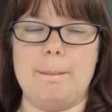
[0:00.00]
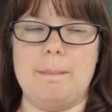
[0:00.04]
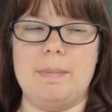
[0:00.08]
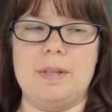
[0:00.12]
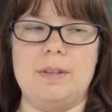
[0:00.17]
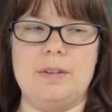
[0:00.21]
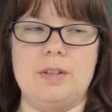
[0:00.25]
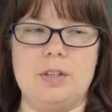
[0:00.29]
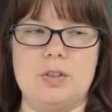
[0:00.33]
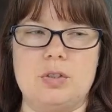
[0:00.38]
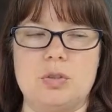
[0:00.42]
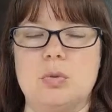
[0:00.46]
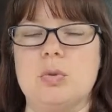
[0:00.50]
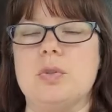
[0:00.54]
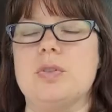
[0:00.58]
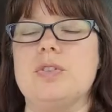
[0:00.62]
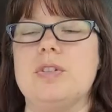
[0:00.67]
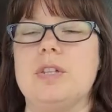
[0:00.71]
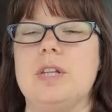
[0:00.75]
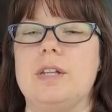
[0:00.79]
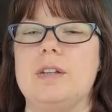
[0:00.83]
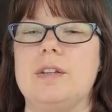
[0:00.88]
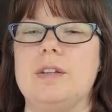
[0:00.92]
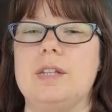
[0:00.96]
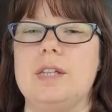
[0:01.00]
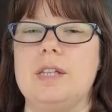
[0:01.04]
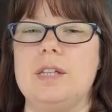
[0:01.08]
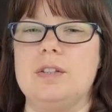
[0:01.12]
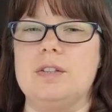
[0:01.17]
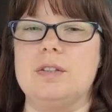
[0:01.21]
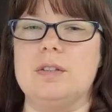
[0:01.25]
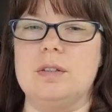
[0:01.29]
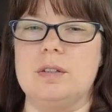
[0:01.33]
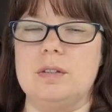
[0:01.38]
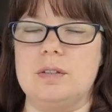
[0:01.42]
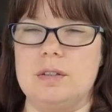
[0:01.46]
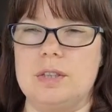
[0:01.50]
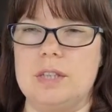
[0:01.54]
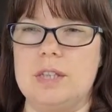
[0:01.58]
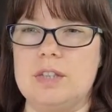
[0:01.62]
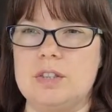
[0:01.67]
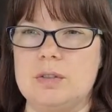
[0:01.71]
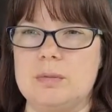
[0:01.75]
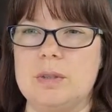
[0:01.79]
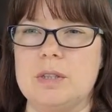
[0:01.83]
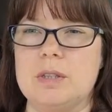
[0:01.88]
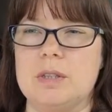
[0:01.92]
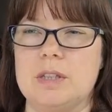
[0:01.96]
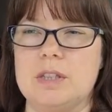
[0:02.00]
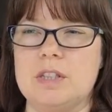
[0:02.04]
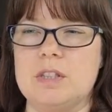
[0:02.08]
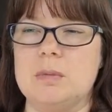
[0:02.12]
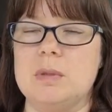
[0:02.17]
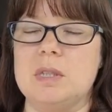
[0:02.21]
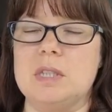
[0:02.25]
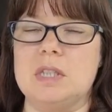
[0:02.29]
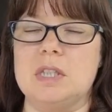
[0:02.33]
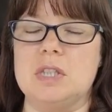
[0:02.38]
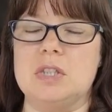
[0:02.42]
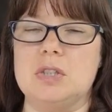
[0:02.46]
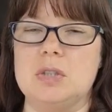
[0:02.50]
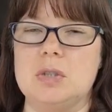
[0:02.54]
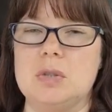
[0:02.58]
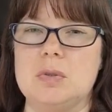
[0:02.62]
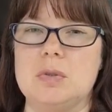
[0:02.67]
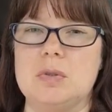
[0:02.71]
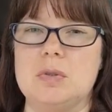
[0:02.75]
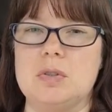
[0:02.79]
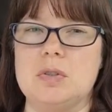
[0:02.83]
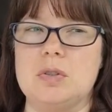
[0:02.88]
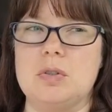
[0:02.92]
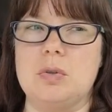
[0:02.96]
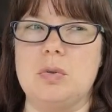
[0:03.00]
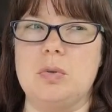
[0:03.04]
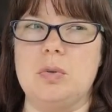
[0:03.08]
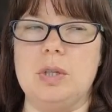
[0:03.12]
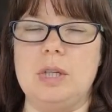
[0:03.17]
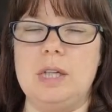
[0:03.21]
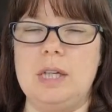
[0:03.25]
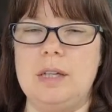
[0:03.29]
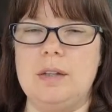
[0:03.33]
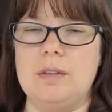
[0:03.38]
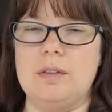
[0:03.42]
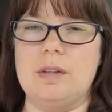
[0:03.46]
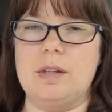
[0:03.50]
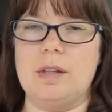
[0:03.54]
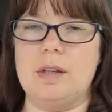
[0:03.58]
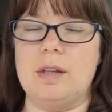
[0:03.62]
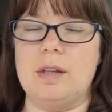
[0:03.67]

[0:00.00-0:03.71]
been the tools that this species used to eat